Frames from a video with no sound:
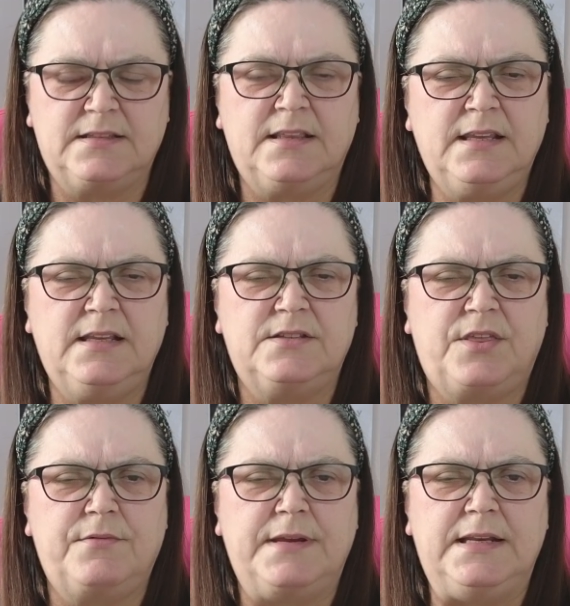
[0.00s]
I think it's
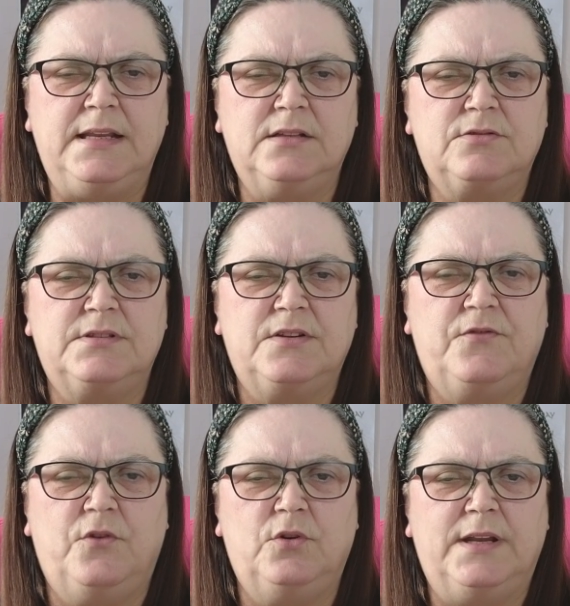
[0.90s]
3 links, or is it
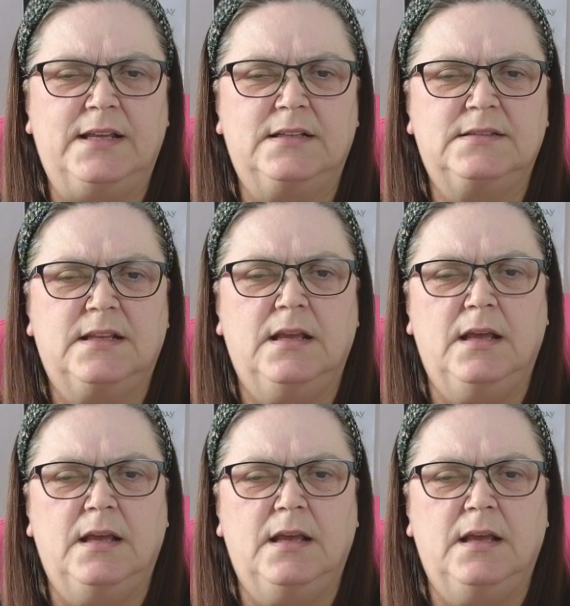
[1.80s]
4 links?